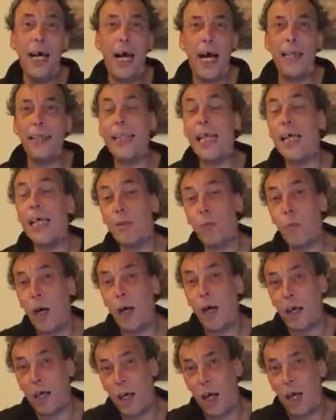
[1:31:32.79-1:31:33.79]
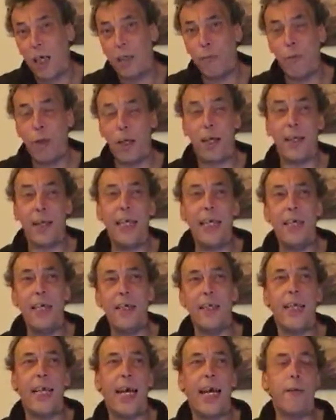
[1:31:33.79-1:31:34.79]
And that's what I think
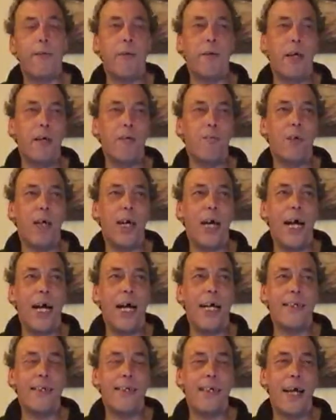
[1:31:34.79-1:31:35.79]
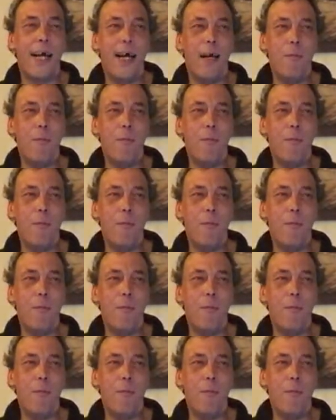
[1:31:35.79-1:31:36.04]
of the Land Rover, as